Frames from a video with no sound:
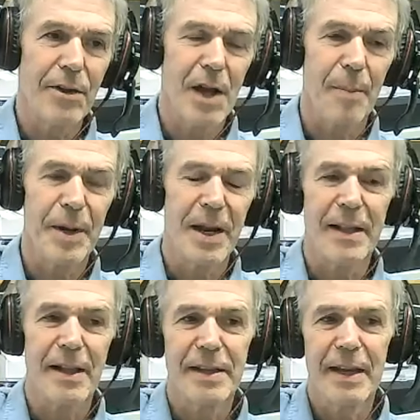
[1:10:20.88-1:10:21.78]
on top of
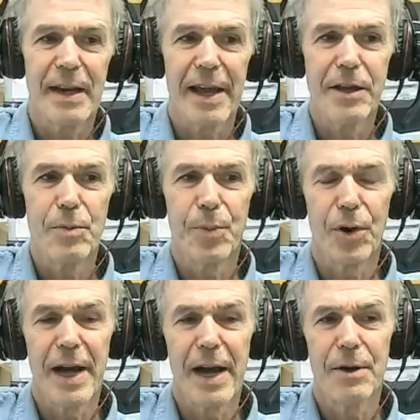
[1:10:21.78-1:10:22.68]
that, I think, like you
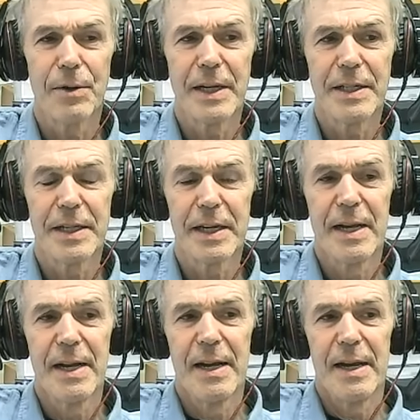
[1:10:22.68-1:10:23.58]
point out, is
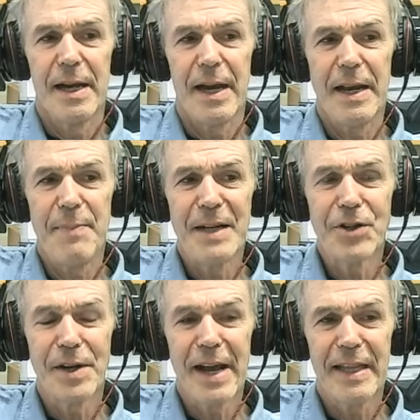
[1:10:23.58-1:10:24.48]
it depends
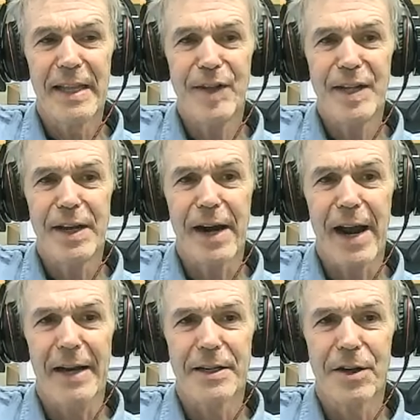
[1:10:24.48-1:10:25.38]
on the activity,
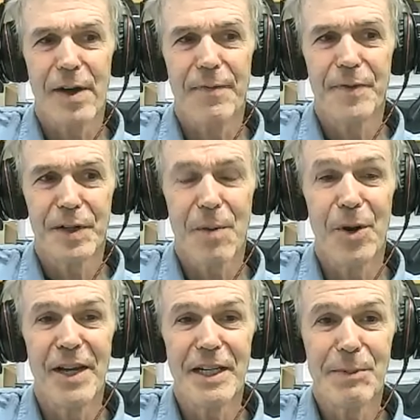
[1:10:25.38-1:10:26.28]
right? So if
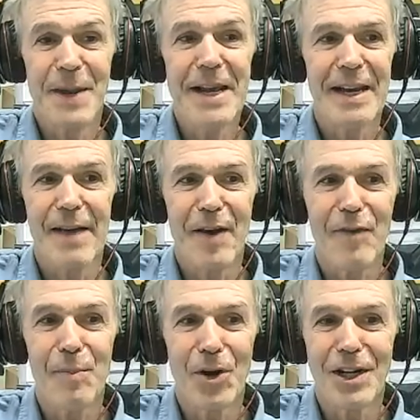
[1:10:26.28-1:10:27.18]
somebody is speaking, if
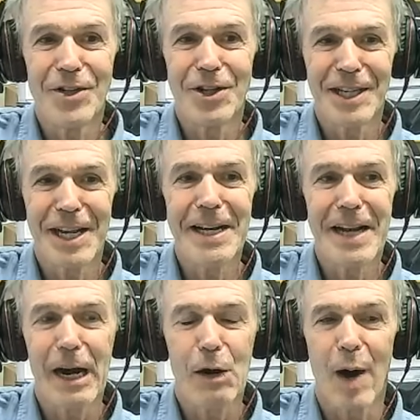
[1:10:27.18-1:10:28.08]
everybody is just sitting
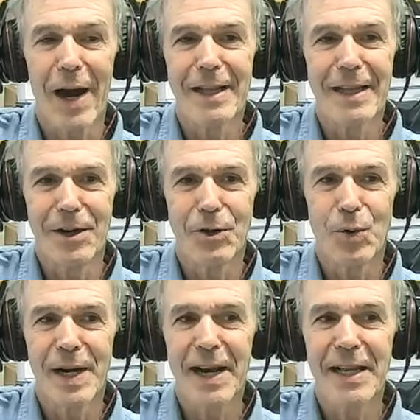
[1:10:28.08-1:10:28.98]
there quietly, not
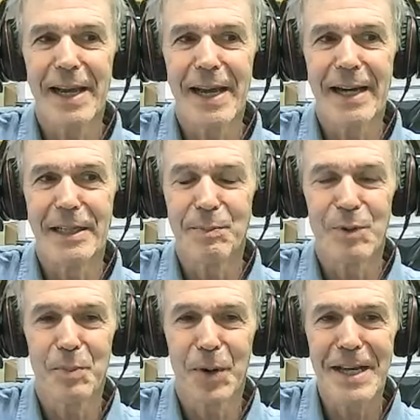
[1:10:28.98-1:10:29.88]
doing anything else
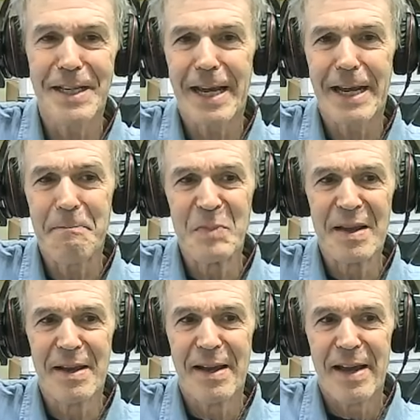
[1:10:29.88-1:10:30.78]
but breathing,
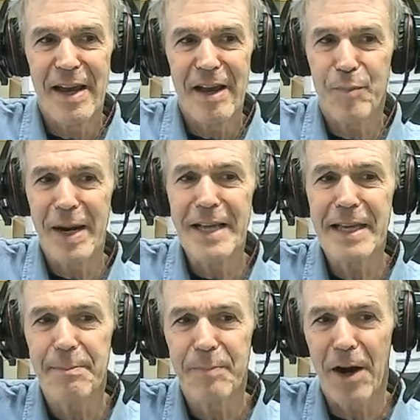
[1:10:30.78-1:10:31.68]
if
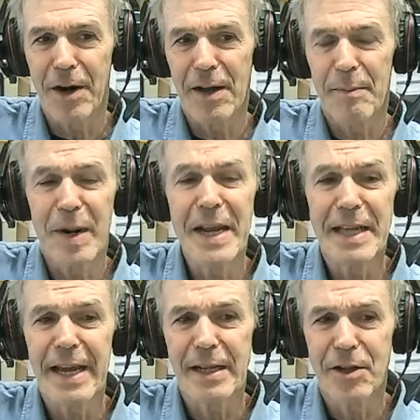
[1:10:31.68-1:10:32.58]
breathing part
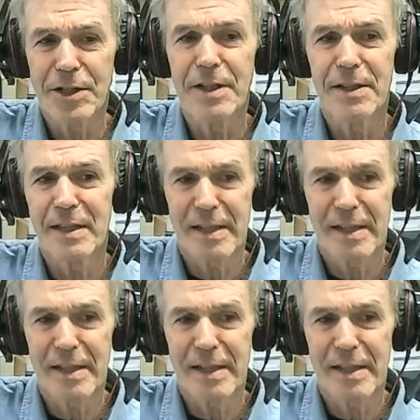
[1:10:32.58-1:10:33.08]
breathing doesn't